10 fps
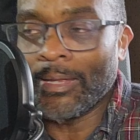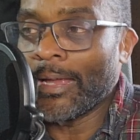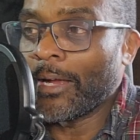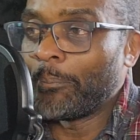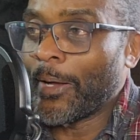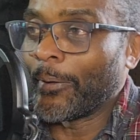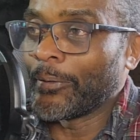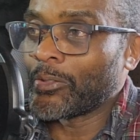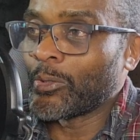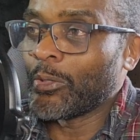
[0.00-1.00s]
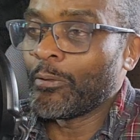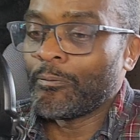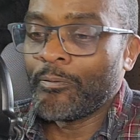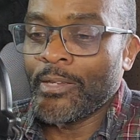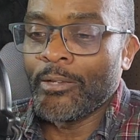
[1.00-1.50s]
laying about. So you
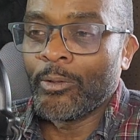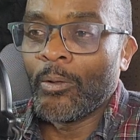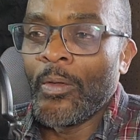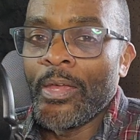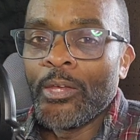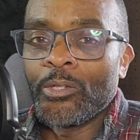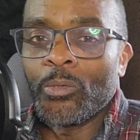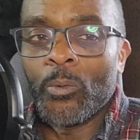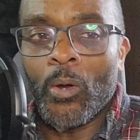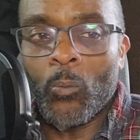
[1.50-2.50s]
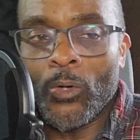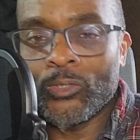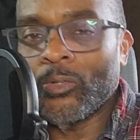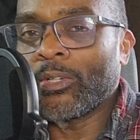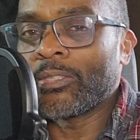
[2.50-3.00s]
feel to one
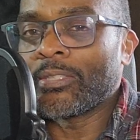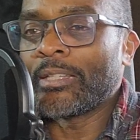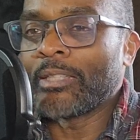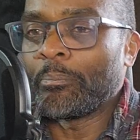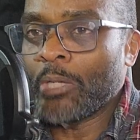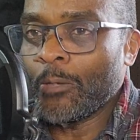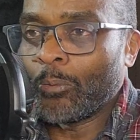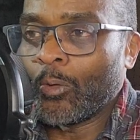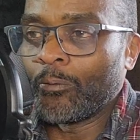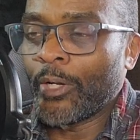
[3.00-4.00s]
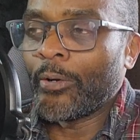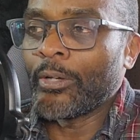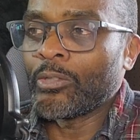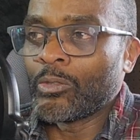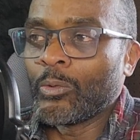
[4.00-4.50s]
certain extent that people
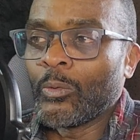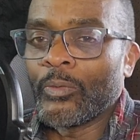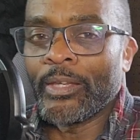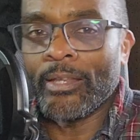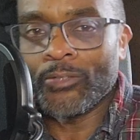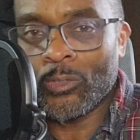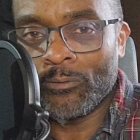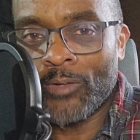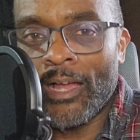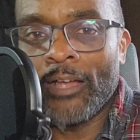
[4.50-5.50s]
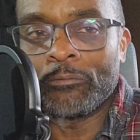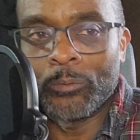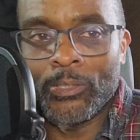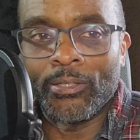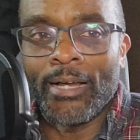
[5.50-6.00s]
very soon that survived
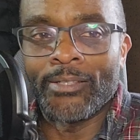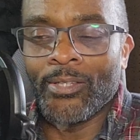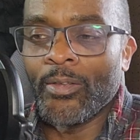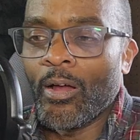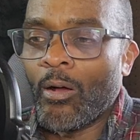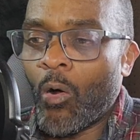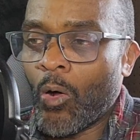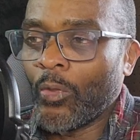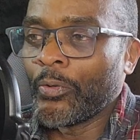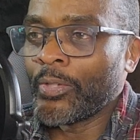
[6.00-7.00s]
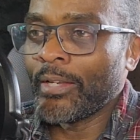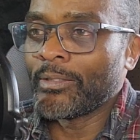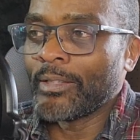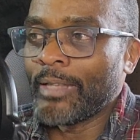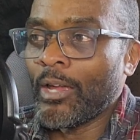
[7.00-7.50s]
realized that all the
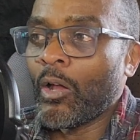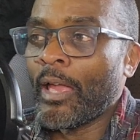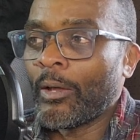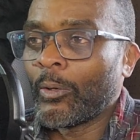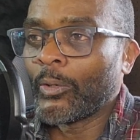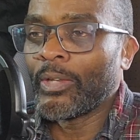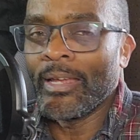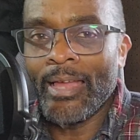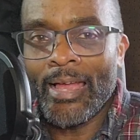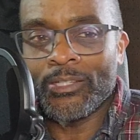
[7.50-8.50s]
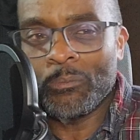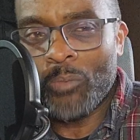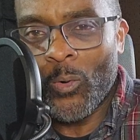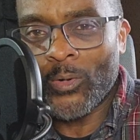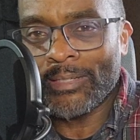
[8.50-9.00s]
things that they held as
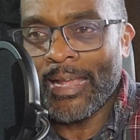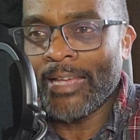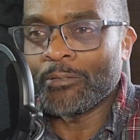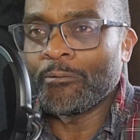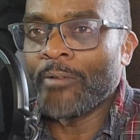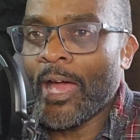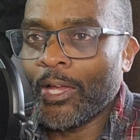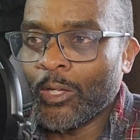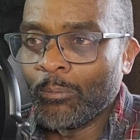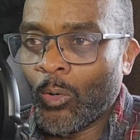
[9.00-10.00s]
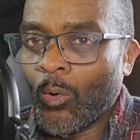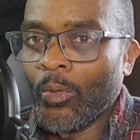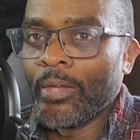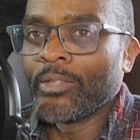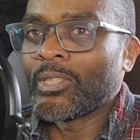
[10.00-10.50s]
important, as valuable,
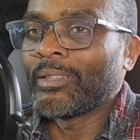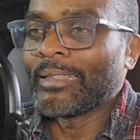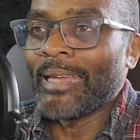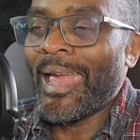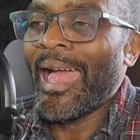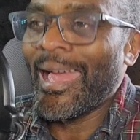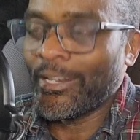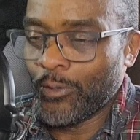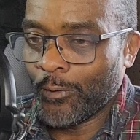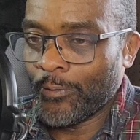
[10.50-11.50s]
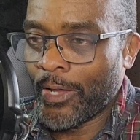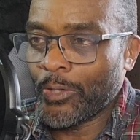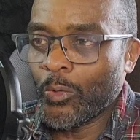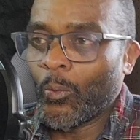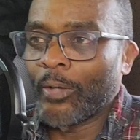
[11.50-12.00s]
suddenly had no
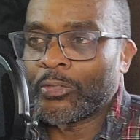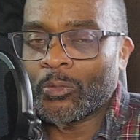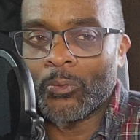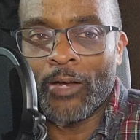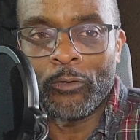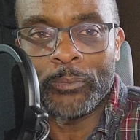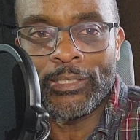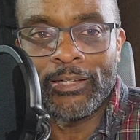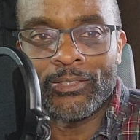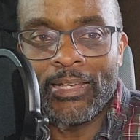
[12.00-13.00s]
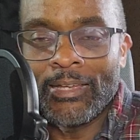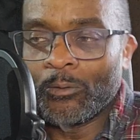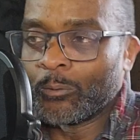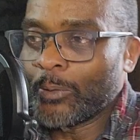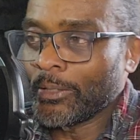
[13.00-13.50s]
value whatsoever. Because
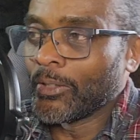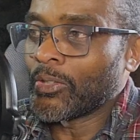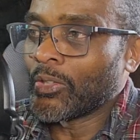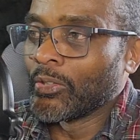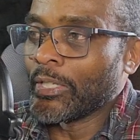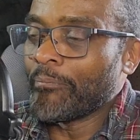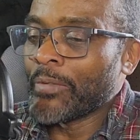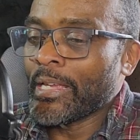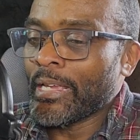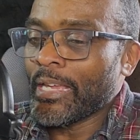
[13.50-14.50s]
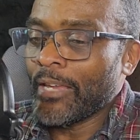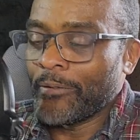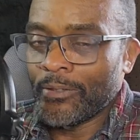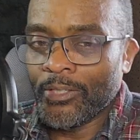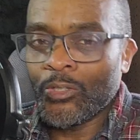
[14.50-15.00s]
realistically, if
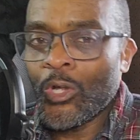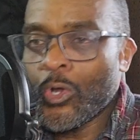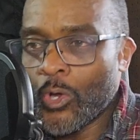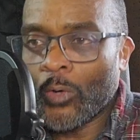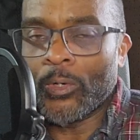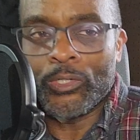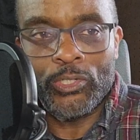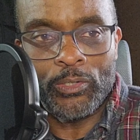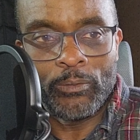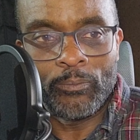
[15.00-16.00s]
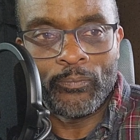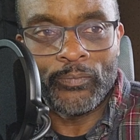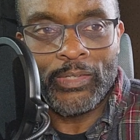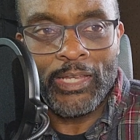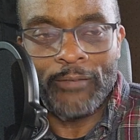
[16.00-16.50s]
it doesn't nourish you,
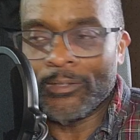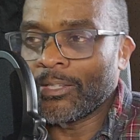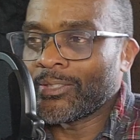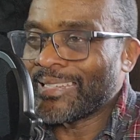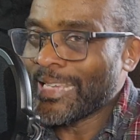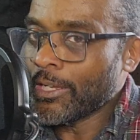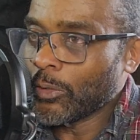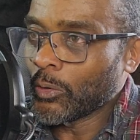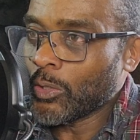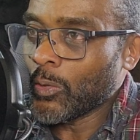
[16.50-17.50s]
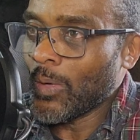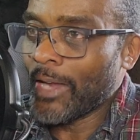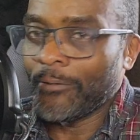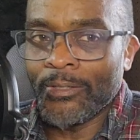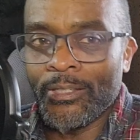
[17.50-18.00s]
if it doesn't heal you,
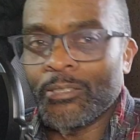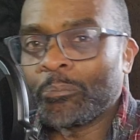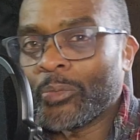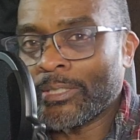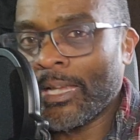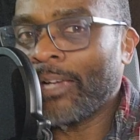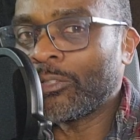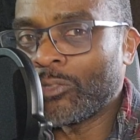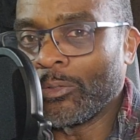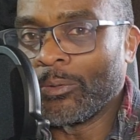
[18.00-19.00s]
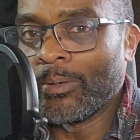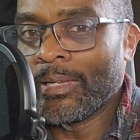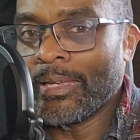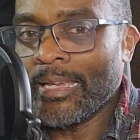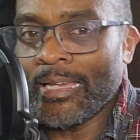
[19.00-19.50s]
and if it doesn't protect you,
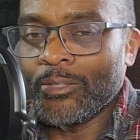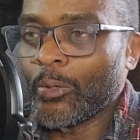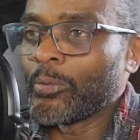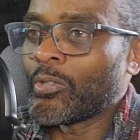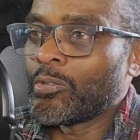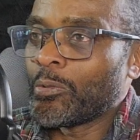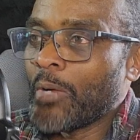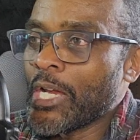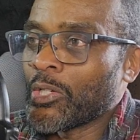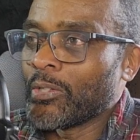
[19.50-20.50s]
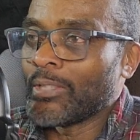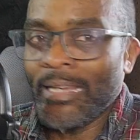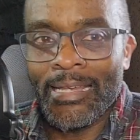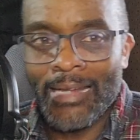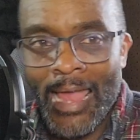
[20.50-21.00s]
in those situations,
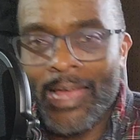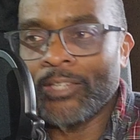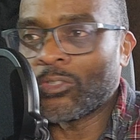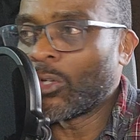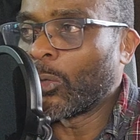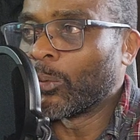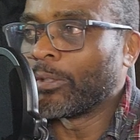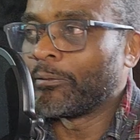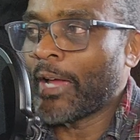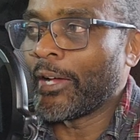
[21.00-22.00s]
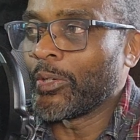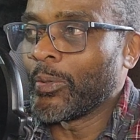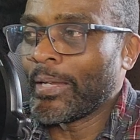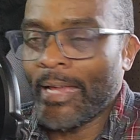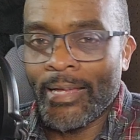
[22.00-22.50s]
it has no real value.
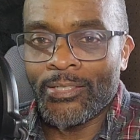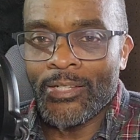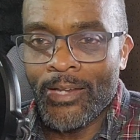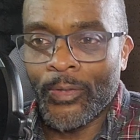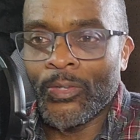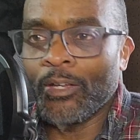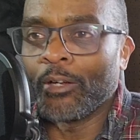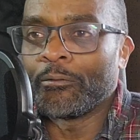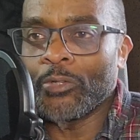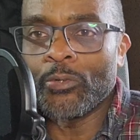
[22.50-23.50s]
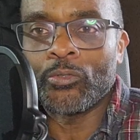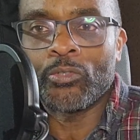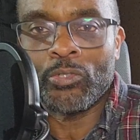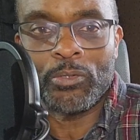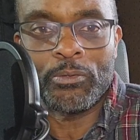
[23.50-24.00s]
It has nothing of use
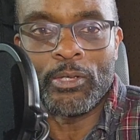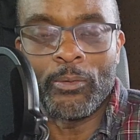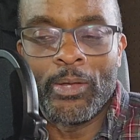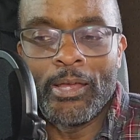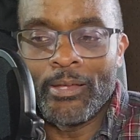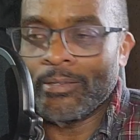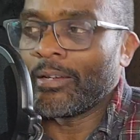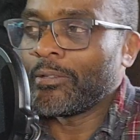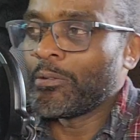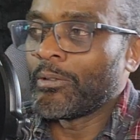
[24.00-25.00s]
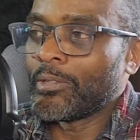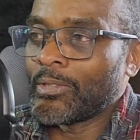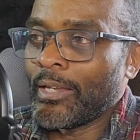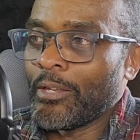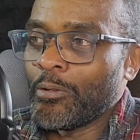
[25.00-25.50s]
to you. Yeah, you could
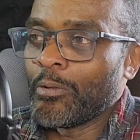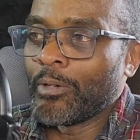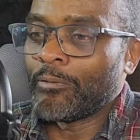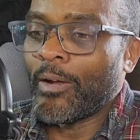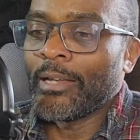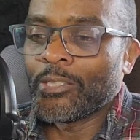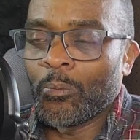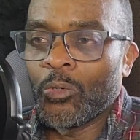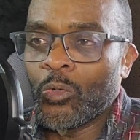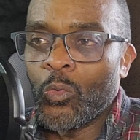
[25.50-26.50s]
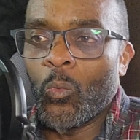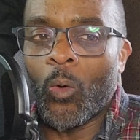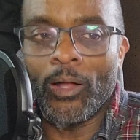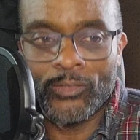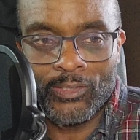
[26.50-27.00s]
say you could find someone who
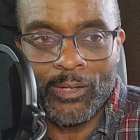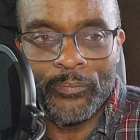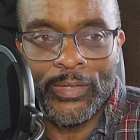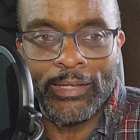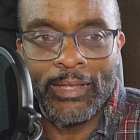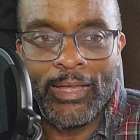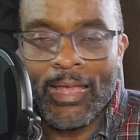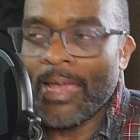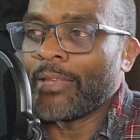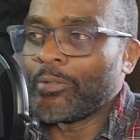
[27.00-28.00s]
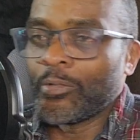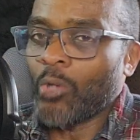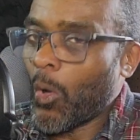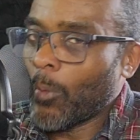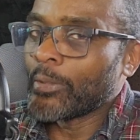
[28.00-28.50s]
wants something, and there's
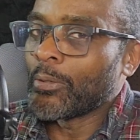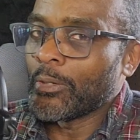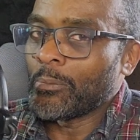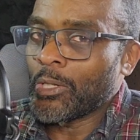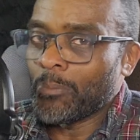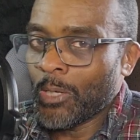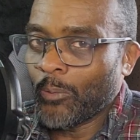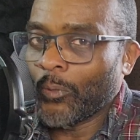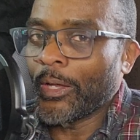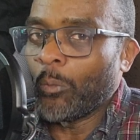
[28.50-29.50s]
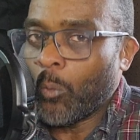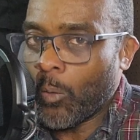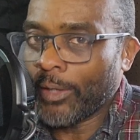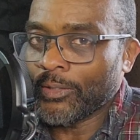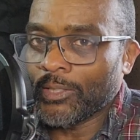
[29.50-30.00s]
always going to be people that
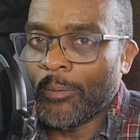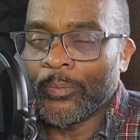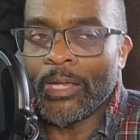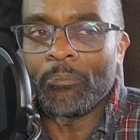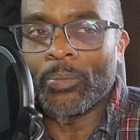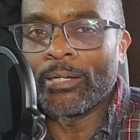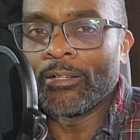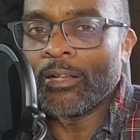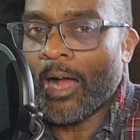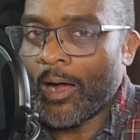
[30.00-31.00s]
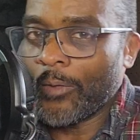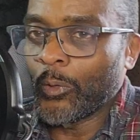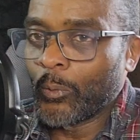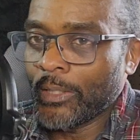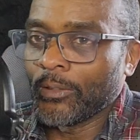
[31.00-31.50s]
want something, but on
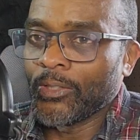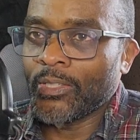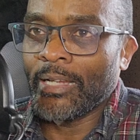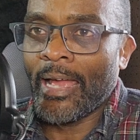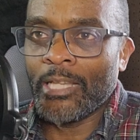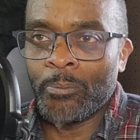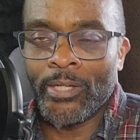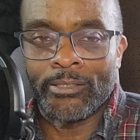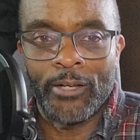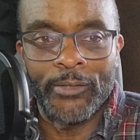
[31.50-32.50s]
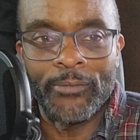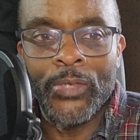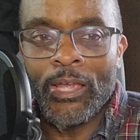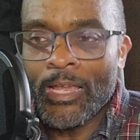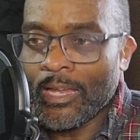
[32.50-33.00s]
the realistic aspect of it,
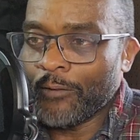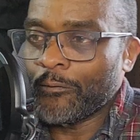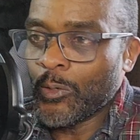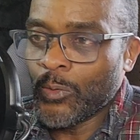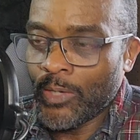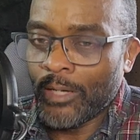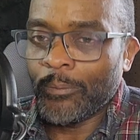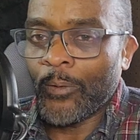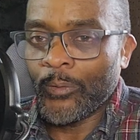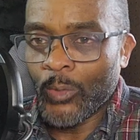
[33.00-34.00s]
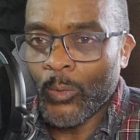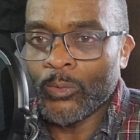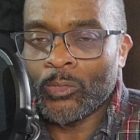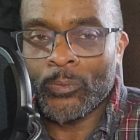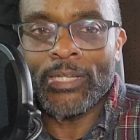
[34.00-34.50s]
if you think about
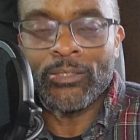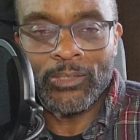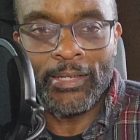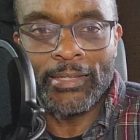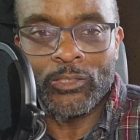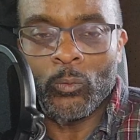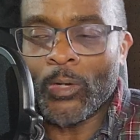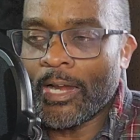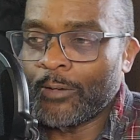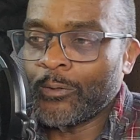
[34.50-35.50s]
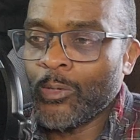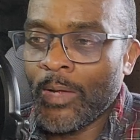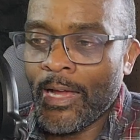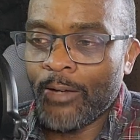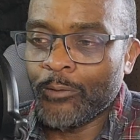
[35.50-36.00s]
those three things, whatever you
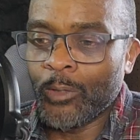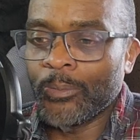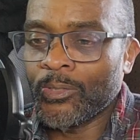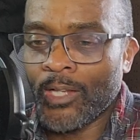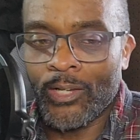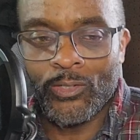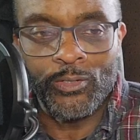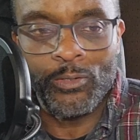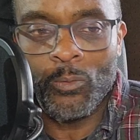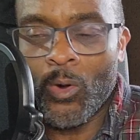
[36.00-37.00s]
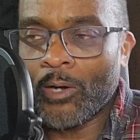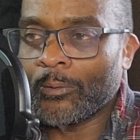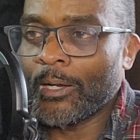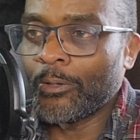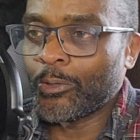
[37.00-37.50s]
have, your possessions, you walk
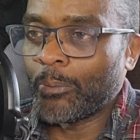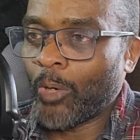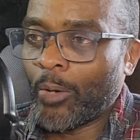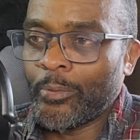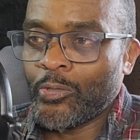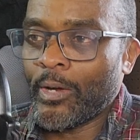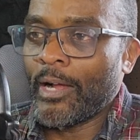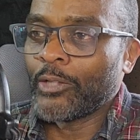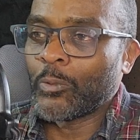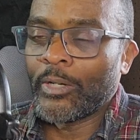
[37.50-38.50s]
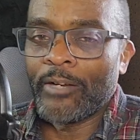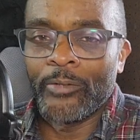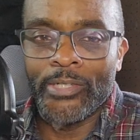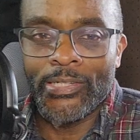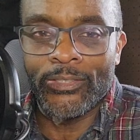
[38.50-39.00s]
around your apartment, your house,
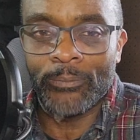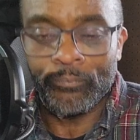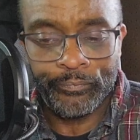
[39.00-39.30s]
whatever it is,